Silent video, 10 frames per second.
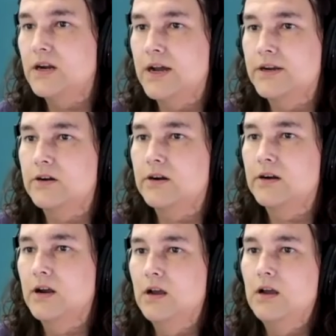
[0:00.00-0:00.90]

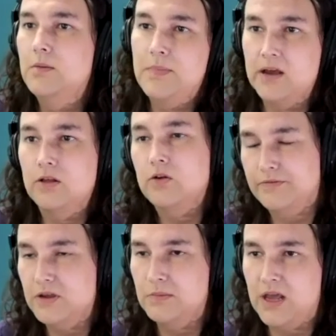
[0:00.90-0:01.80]
under male or
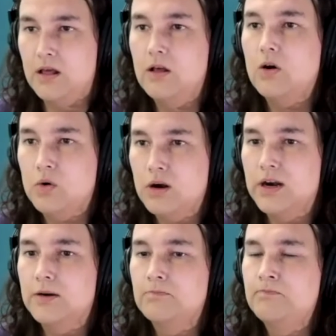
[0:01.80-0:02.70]
female,
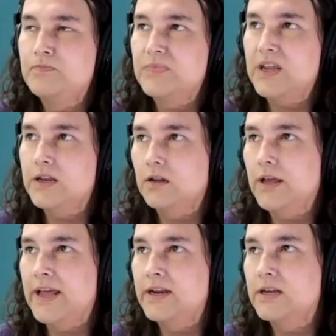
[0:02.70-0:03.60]
or in a
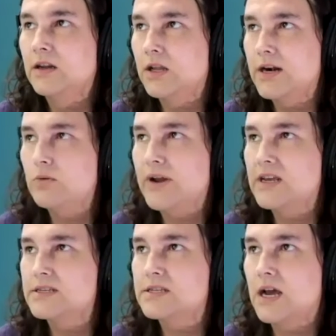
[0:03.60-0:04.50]
lot of ways,